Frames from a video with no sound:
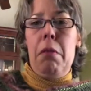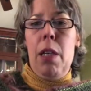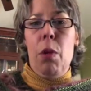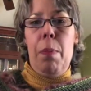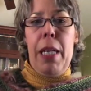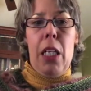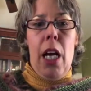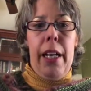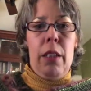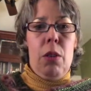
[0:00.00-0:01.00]
It would be
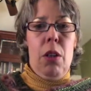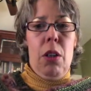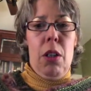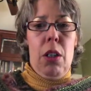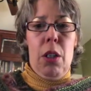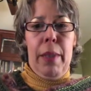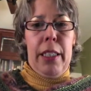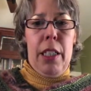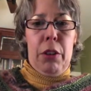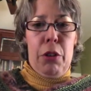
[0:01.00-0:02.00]
like, oh, we
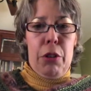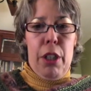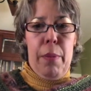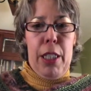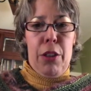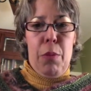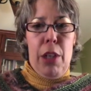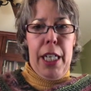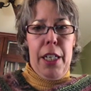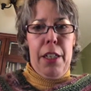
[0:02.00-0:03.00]
think there's going to be some
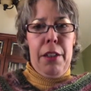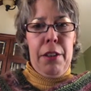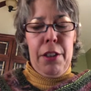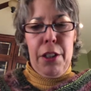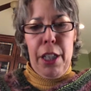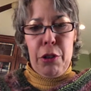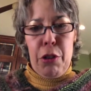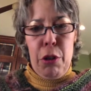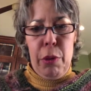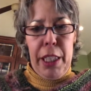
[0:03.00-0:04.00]
rain in the
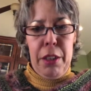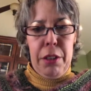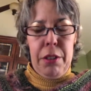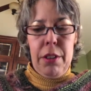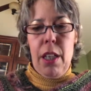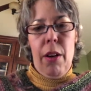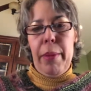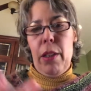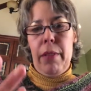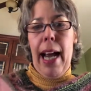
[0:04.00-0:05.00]
next two weeks. You know, I
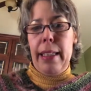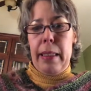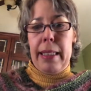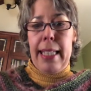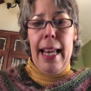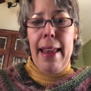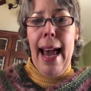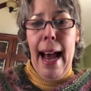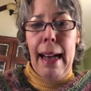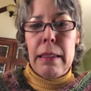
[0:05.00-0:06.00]
mean, I could say
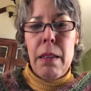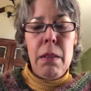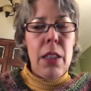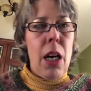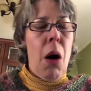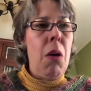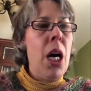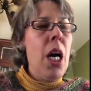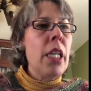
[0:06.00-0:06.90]
that, you know.